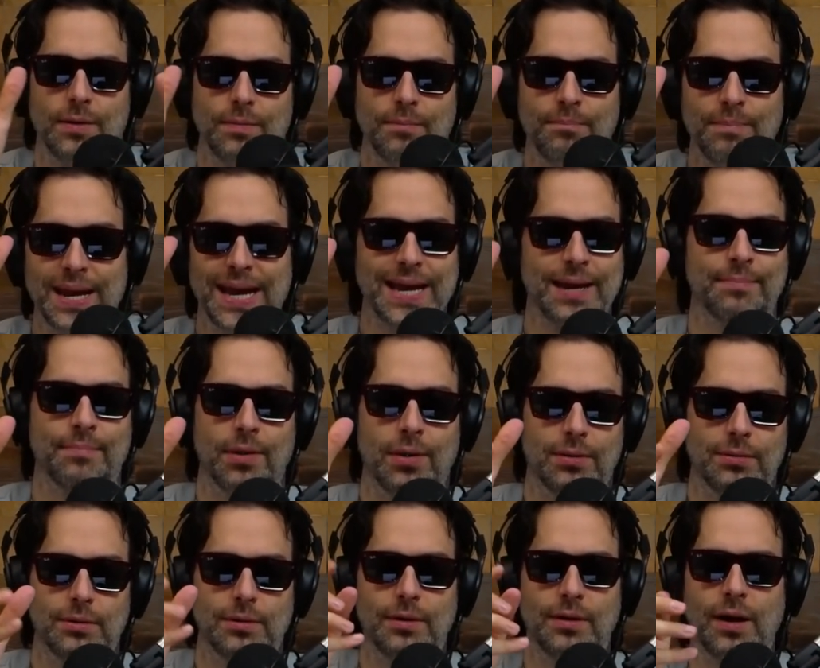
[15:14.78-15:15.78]
meme
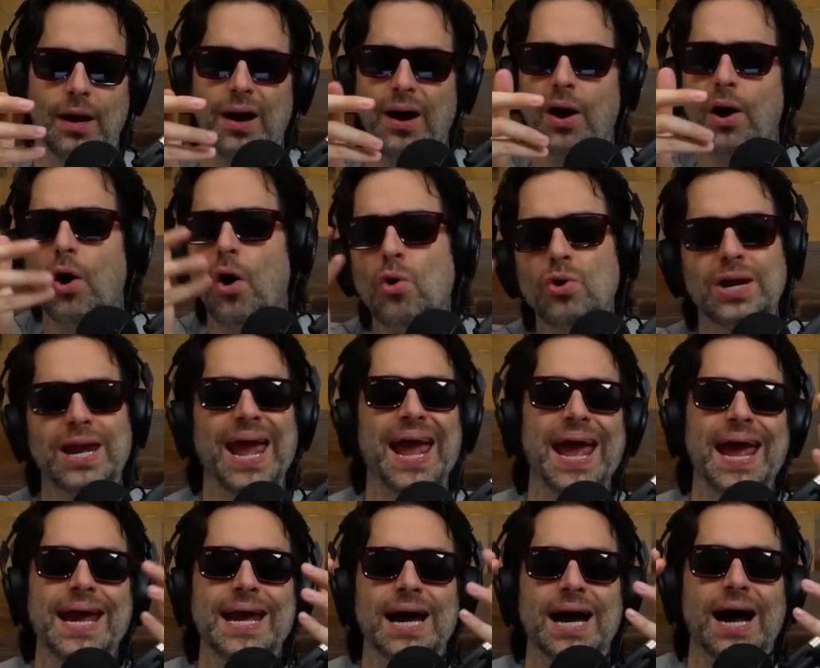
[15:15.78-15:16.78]

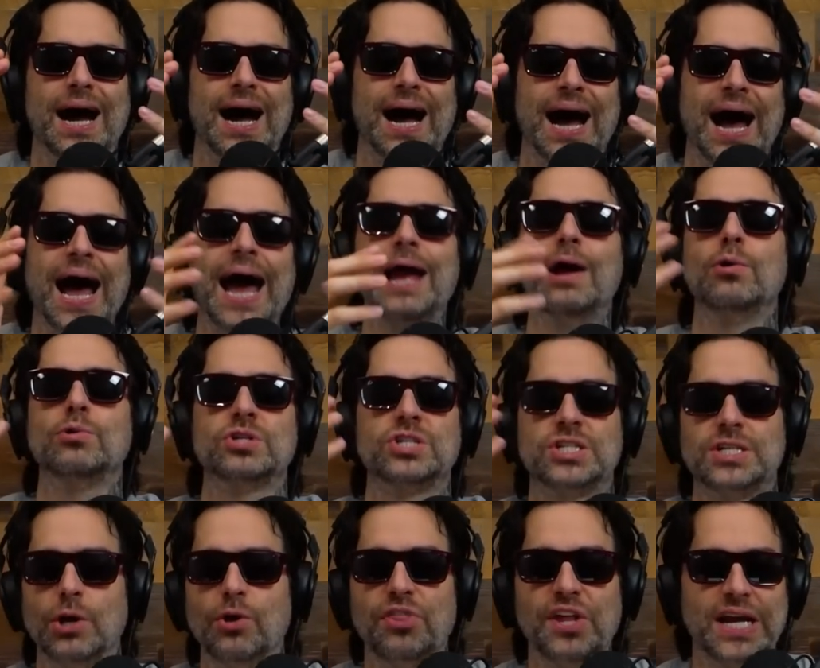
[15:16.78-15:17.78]
okay I
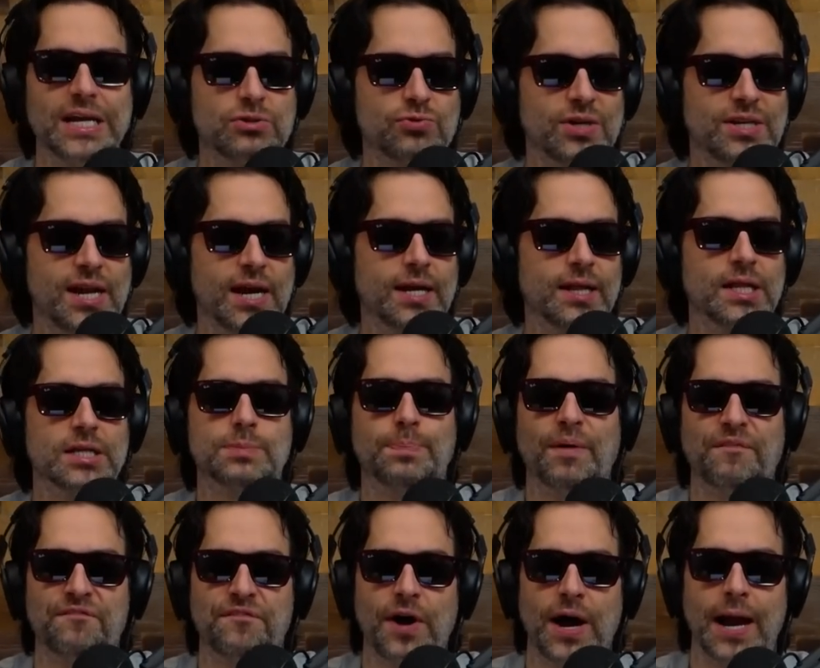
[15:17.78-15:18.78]
still think it's ridiculous,
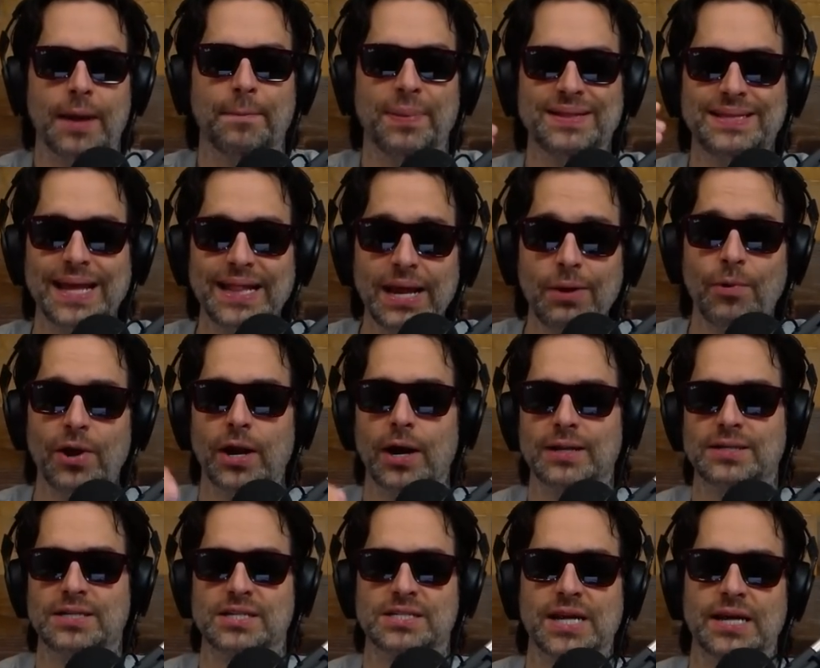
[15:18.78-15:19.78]
but fine. But then they went
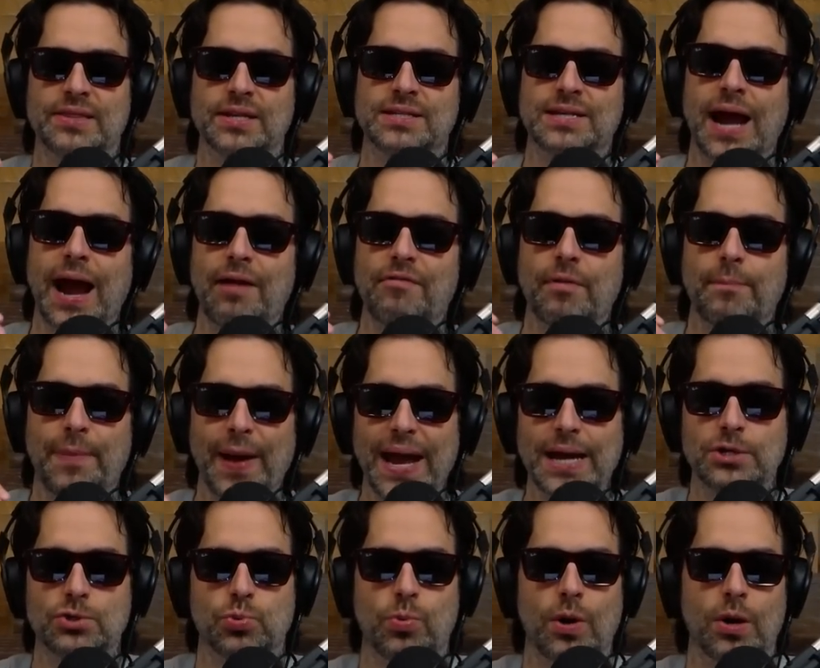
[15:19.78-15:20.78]
on to say the Tyra
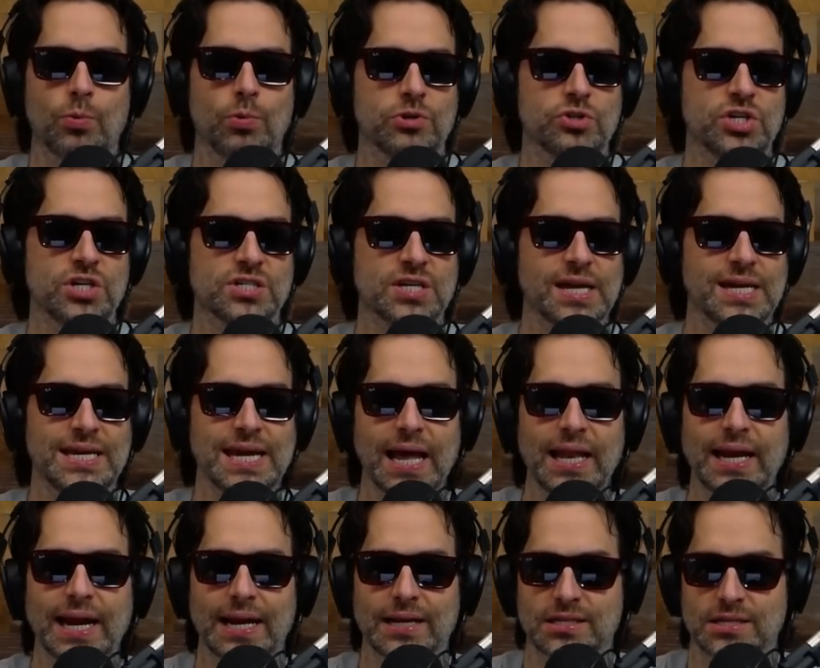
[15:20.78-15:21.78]
Banks one where she's like
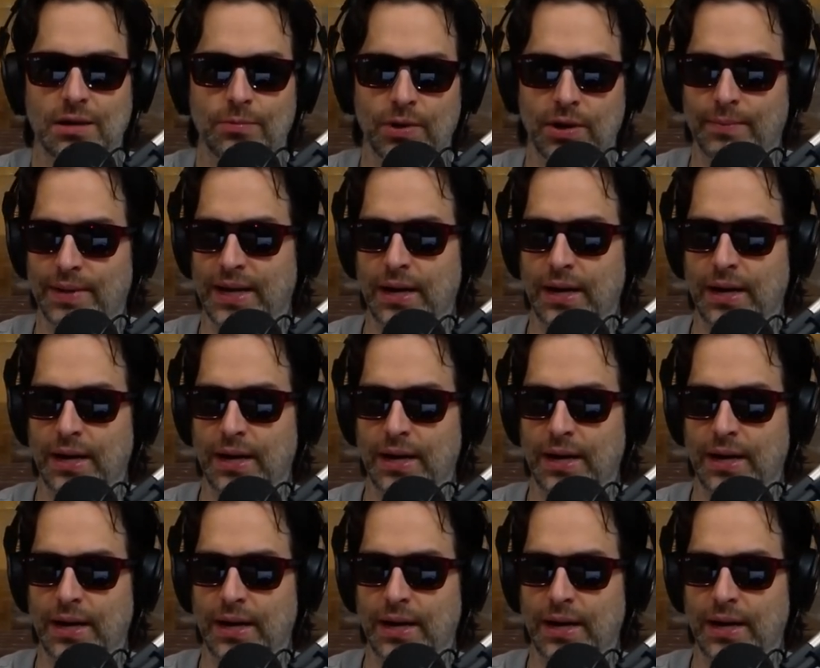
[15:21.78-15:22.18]
yelling at someone. I'm